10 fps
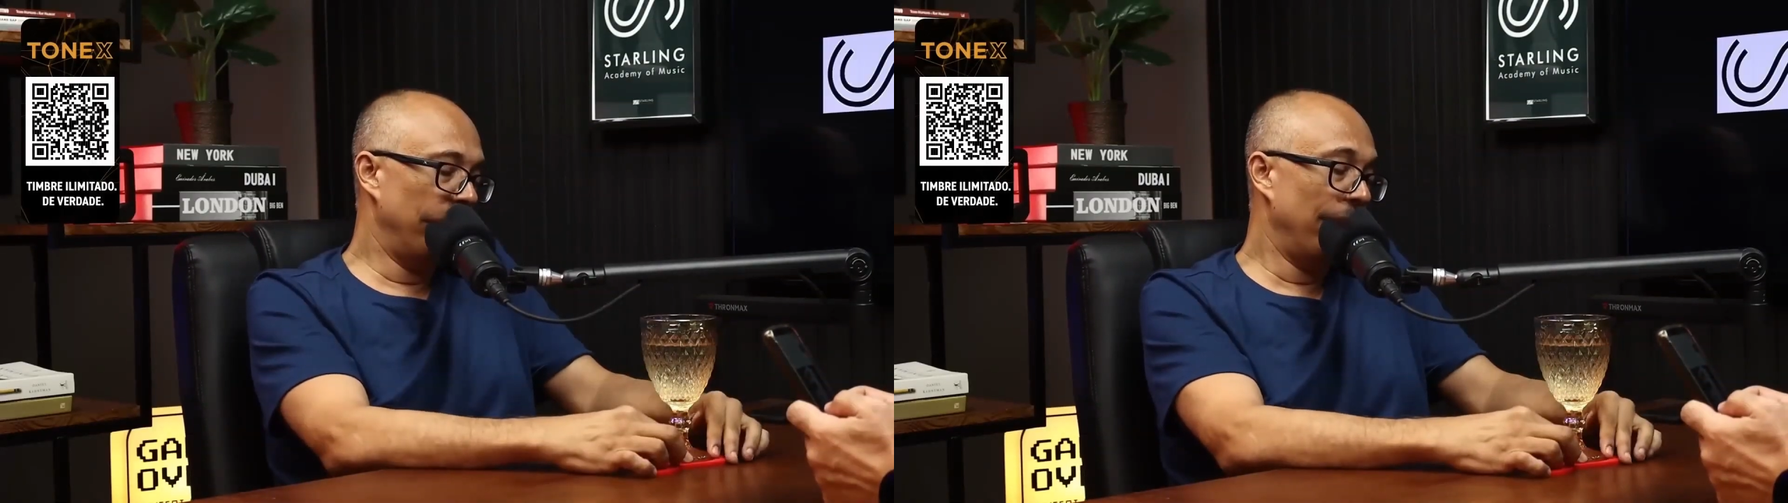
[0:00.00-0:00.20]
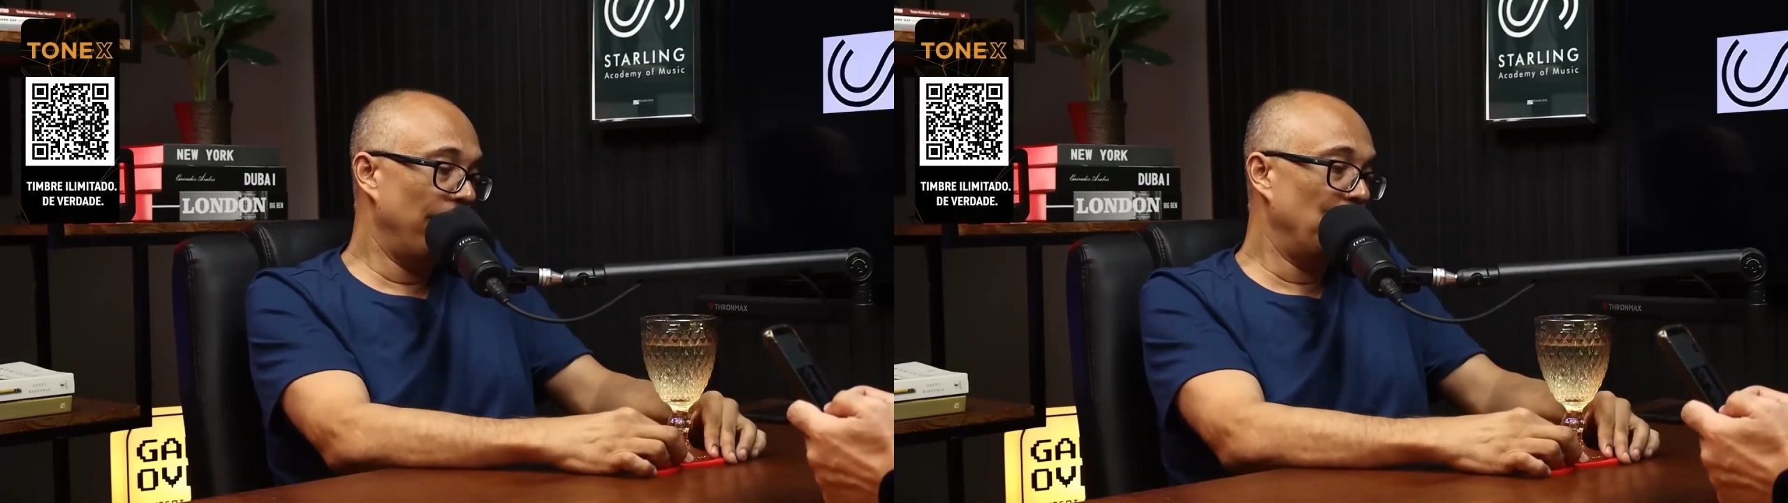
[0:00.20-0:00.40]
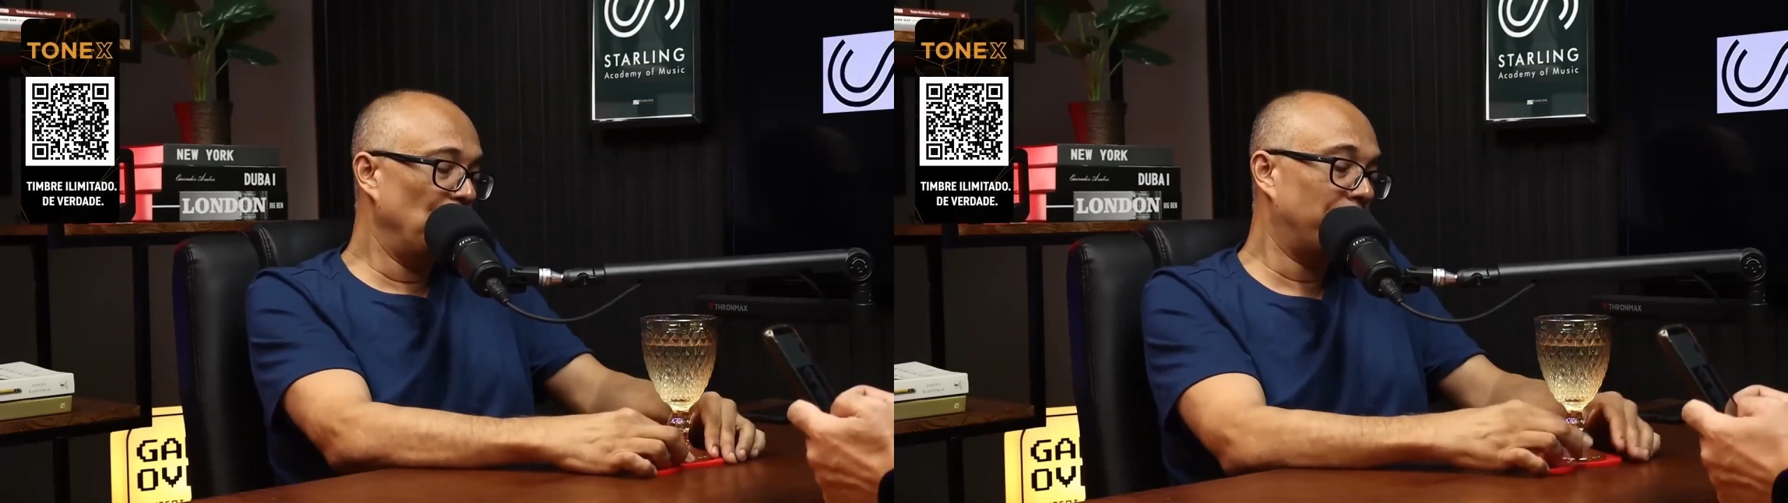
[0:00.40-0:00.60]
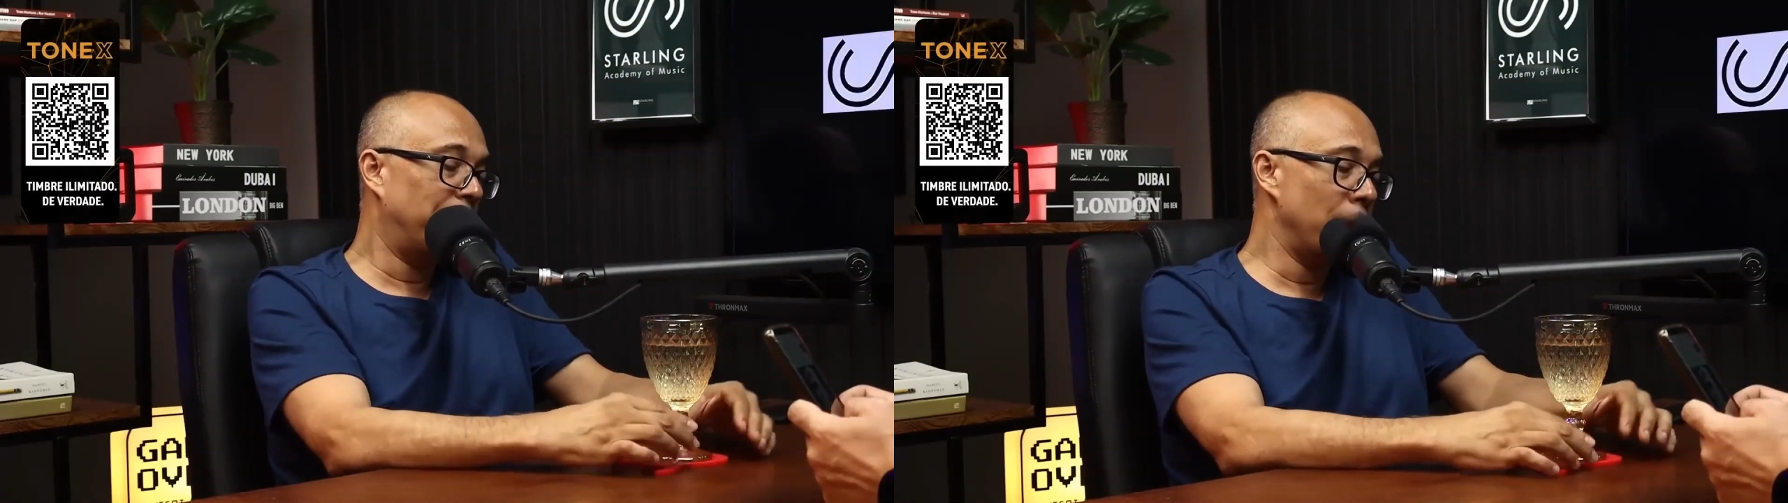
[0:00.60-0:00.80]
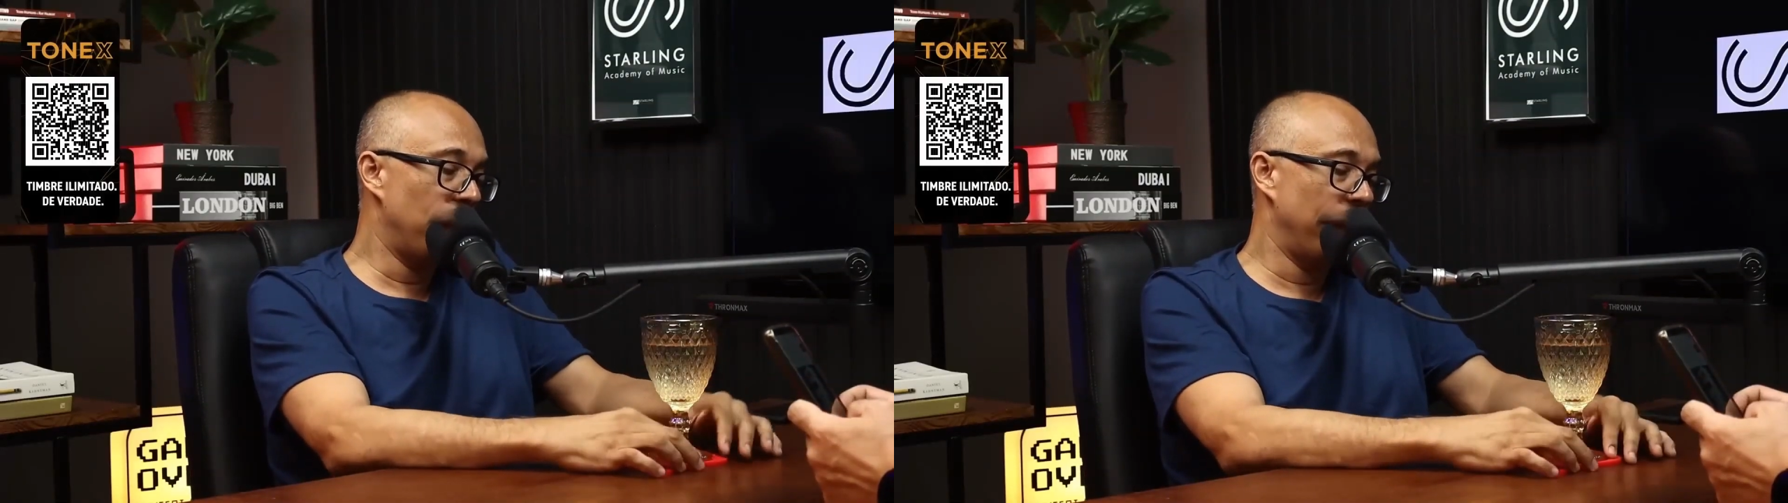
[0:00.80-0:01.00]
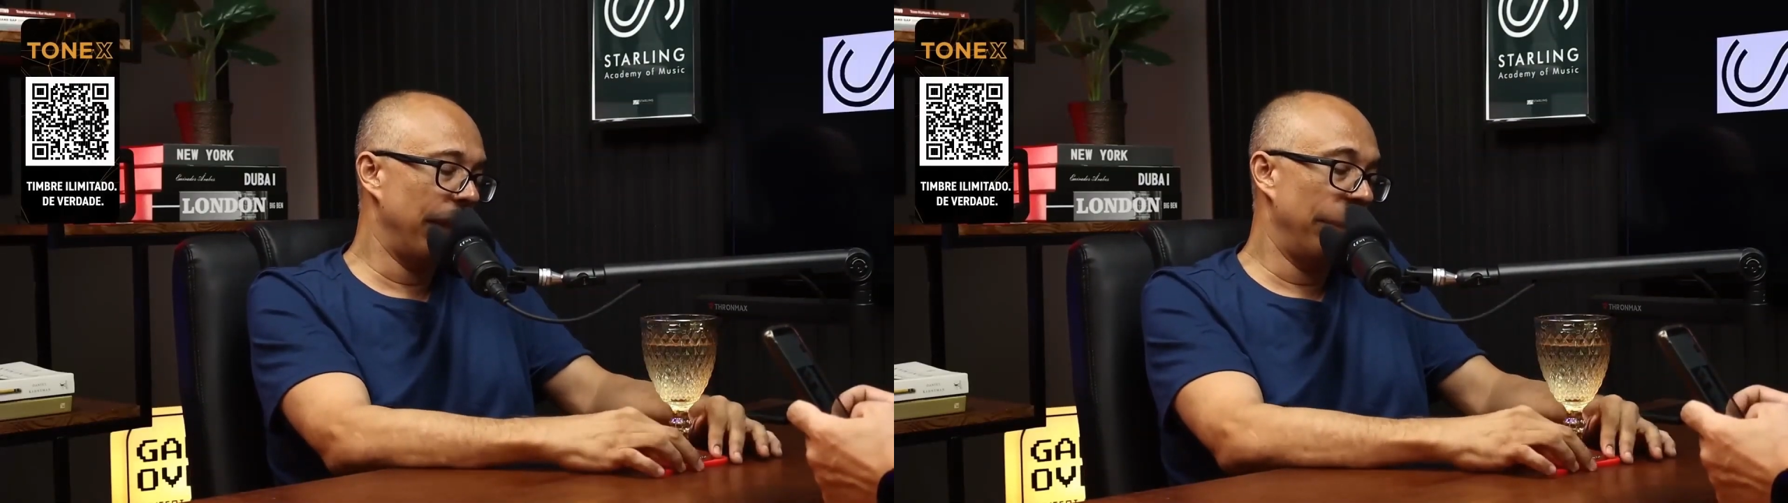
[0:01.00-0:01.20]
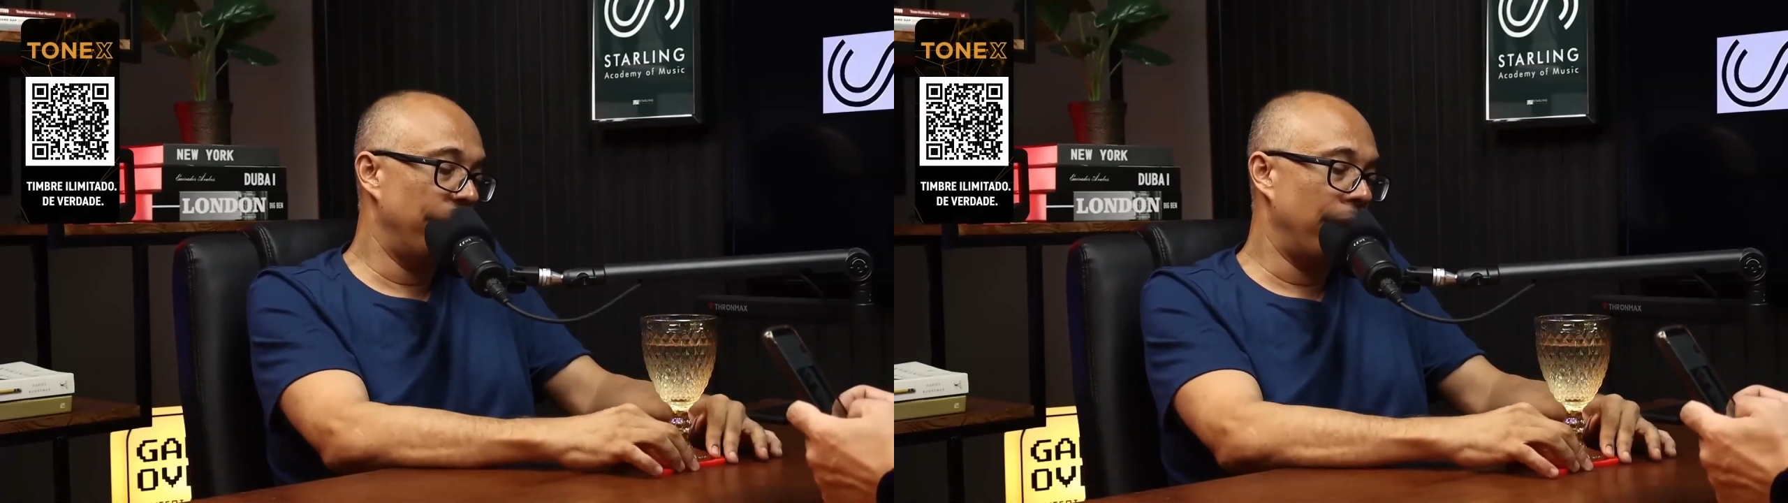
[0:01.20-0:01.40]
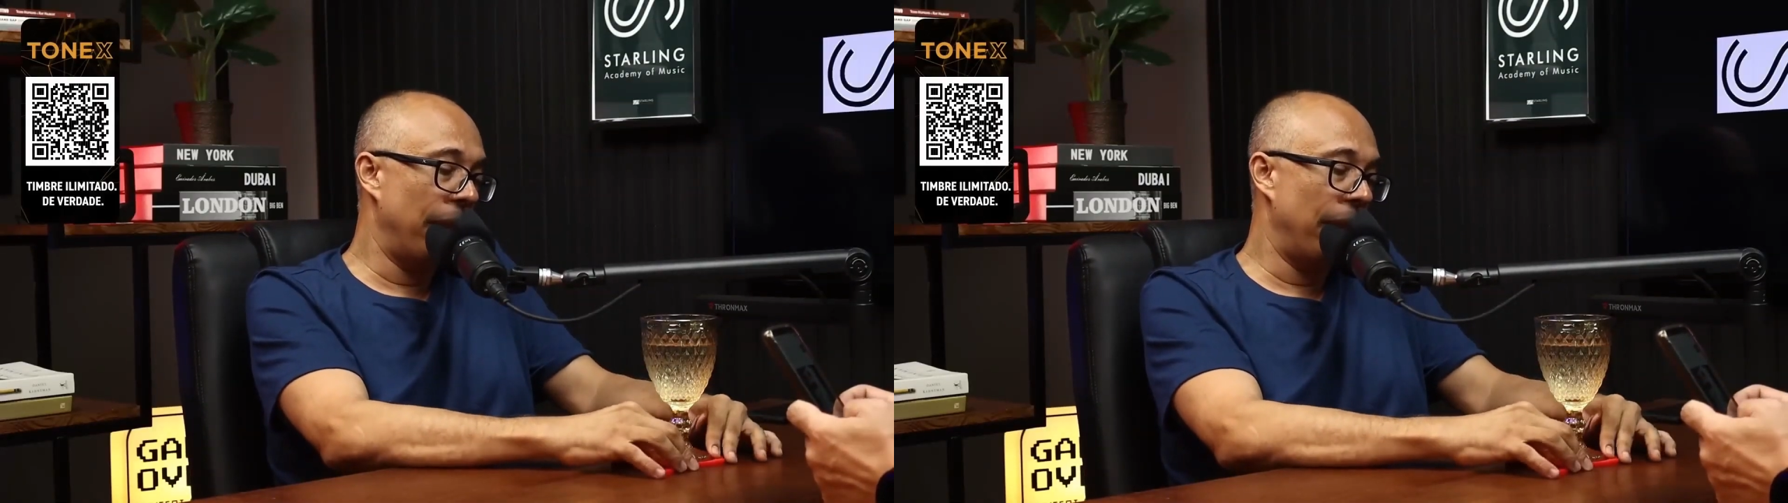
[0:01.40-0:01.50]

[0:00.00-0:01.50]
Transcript: I didn't want to expand